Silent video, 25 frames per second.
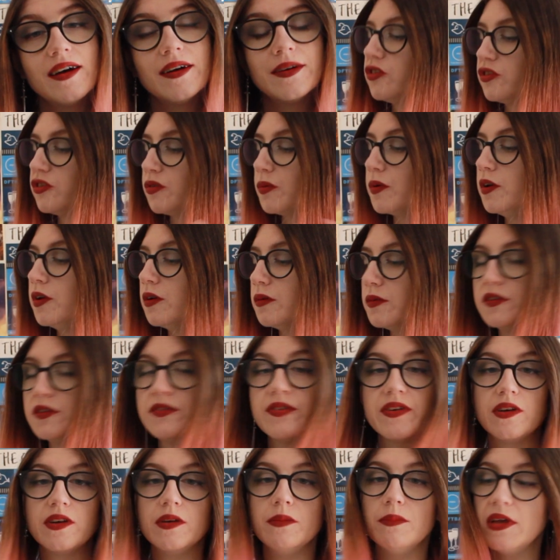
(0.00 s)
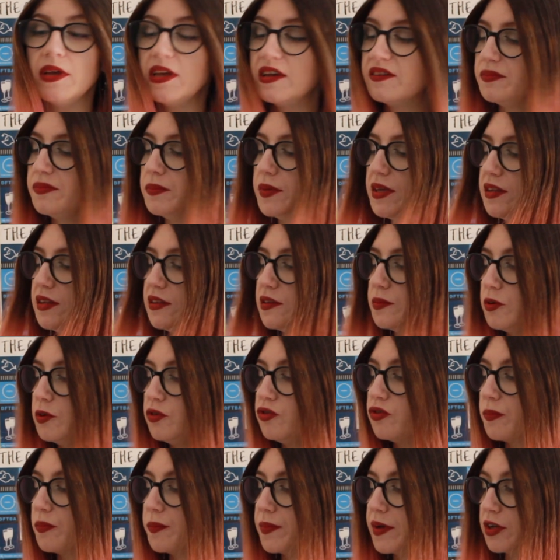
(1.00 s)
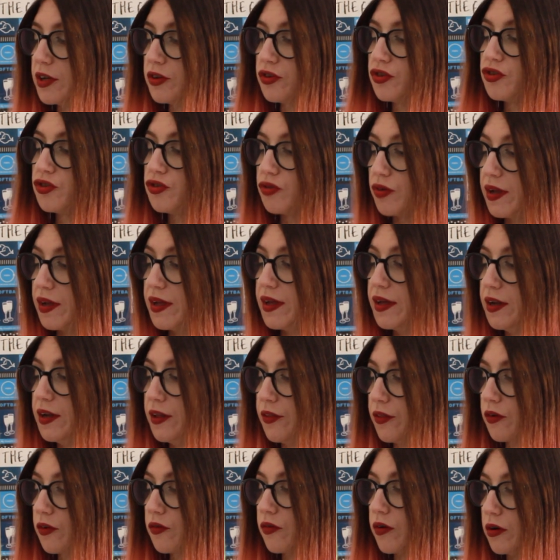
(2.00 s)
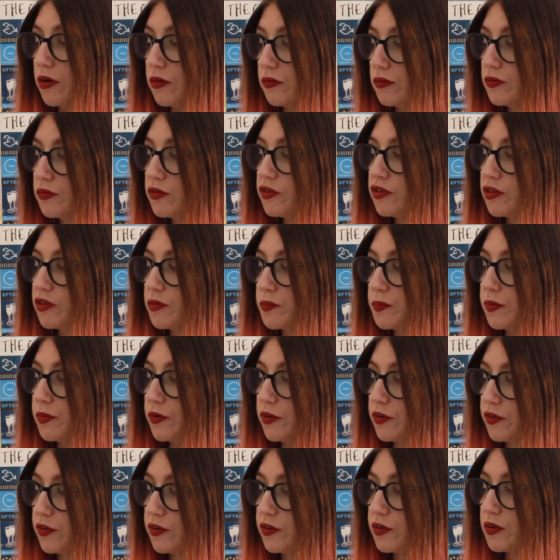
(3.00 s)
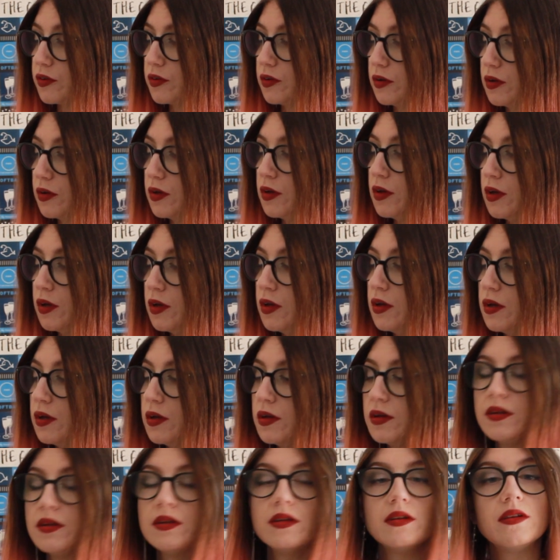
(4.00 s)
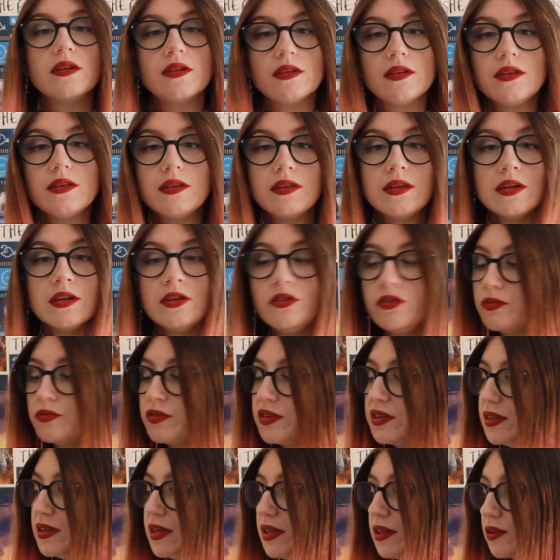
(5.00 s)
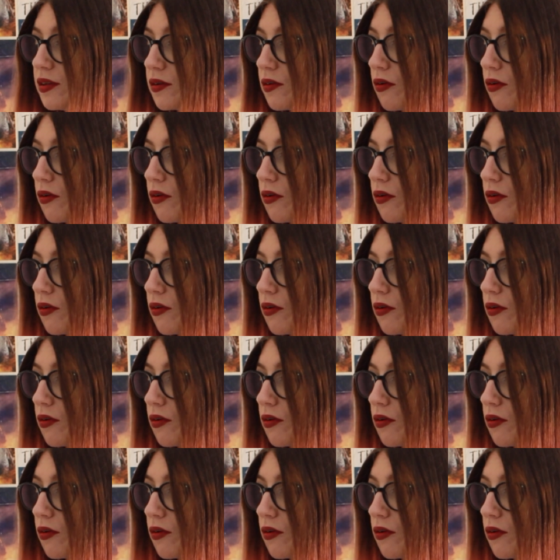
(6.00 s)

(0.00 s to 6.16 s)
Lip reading: So I know it's very me of me to be jumping straight in at the crows, but Did you see the